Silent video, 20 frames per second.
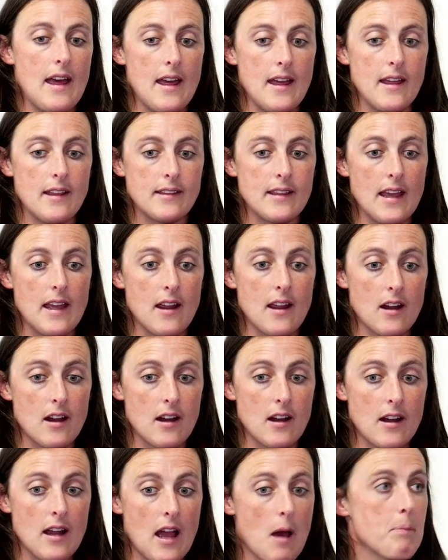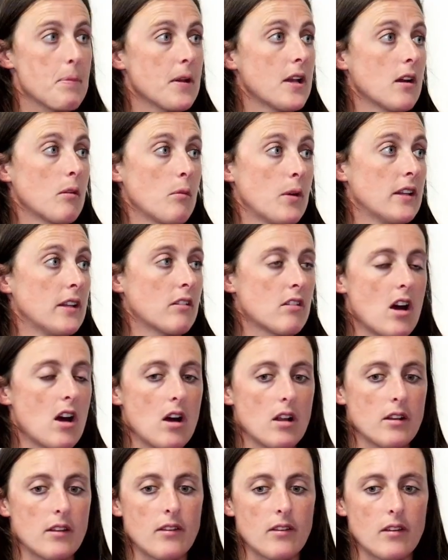uh, they are happening and when they're
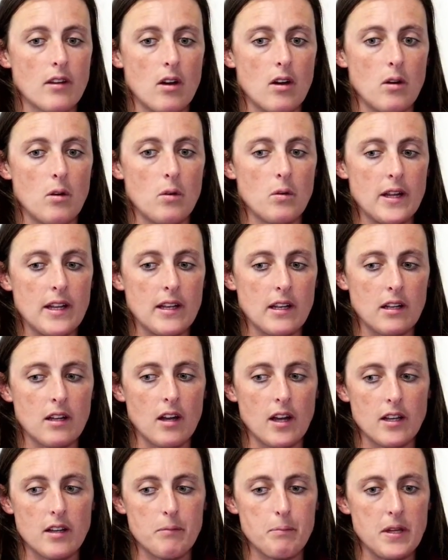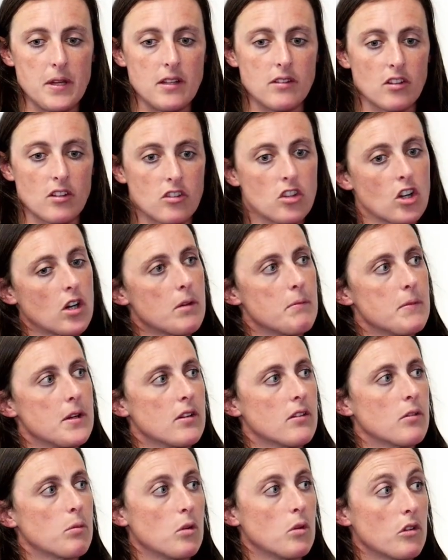on. So it'll kind of be
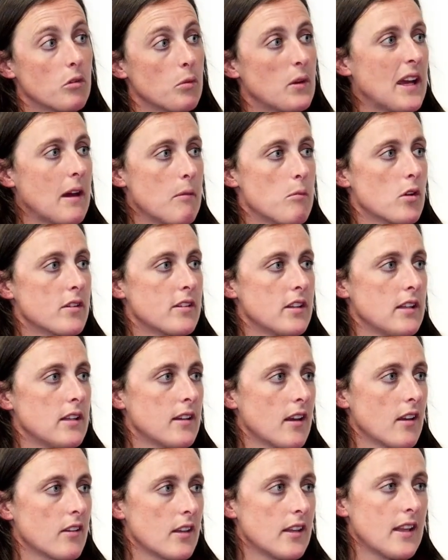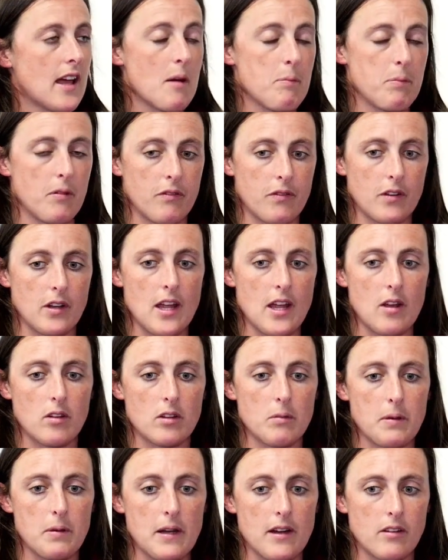determined once we get more details on that. But for
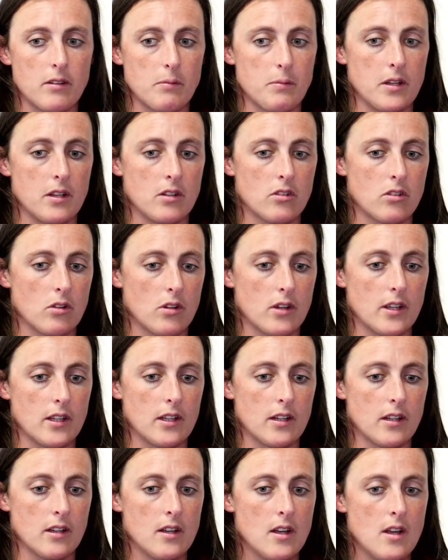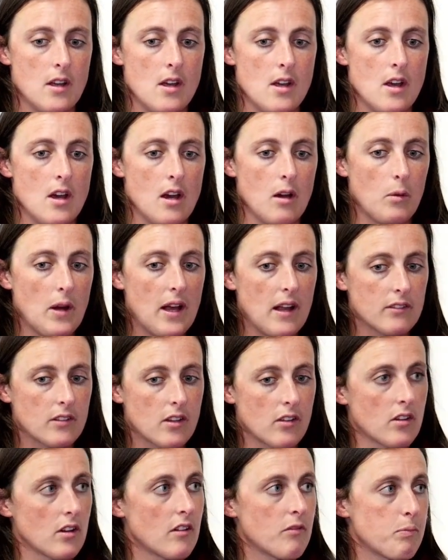now, the players will be enjoying a a
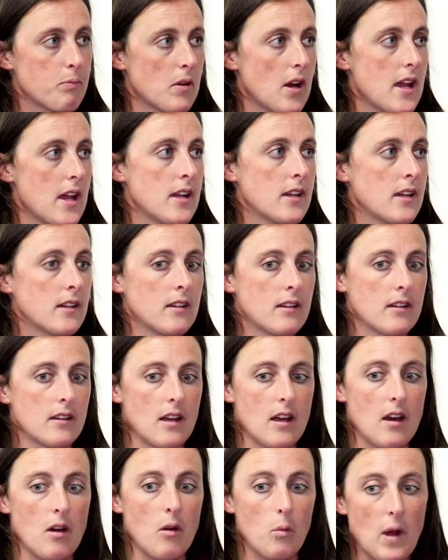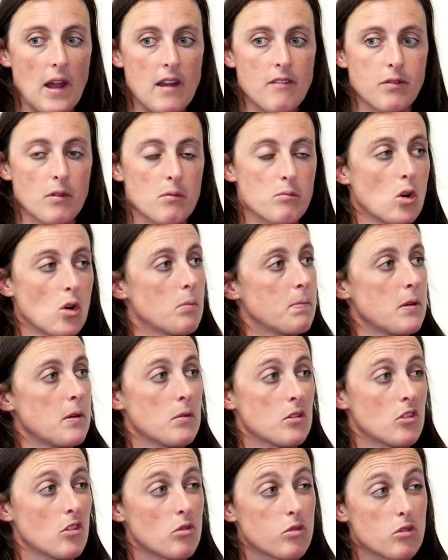well-deserved break uh, away from
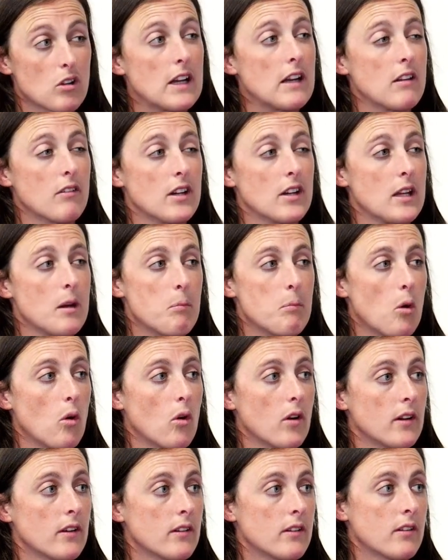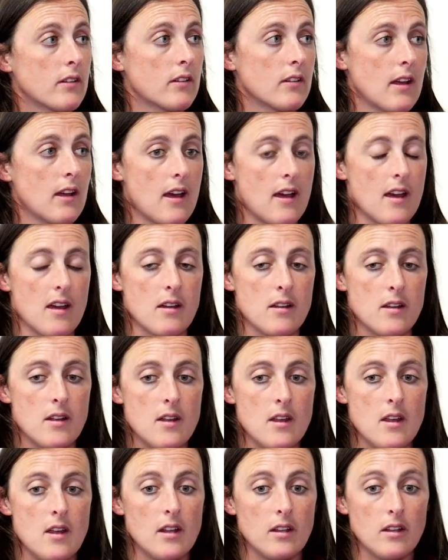rugby, which is really, really important, uh,
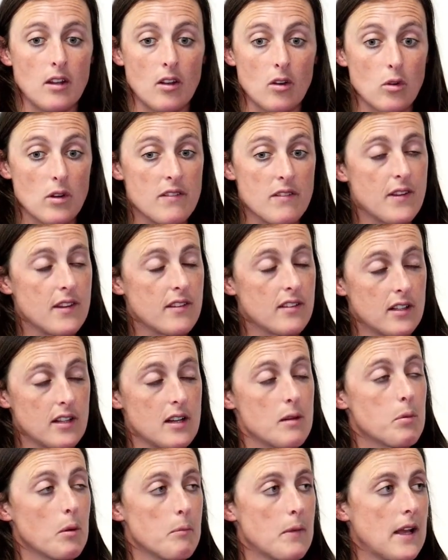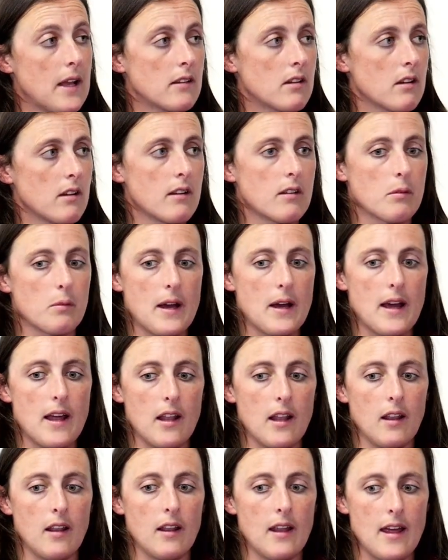not only physically, but mentally as
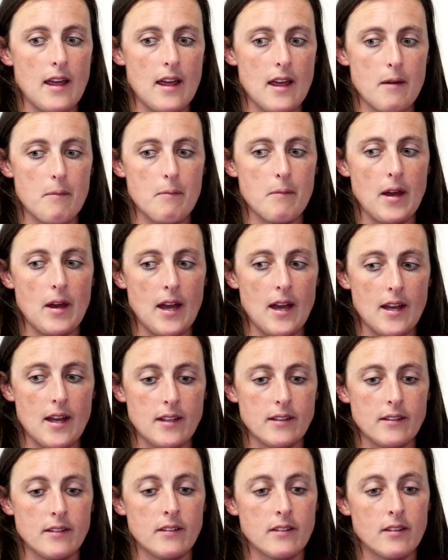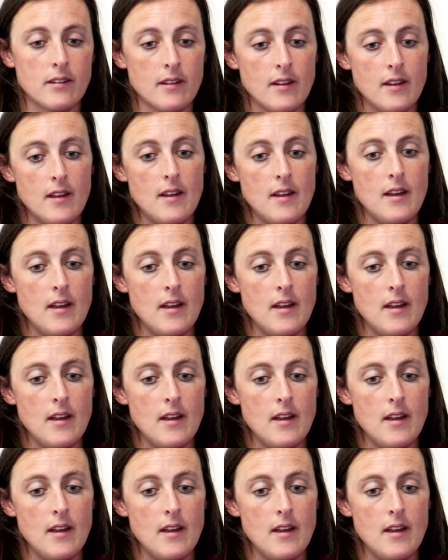well. Um, and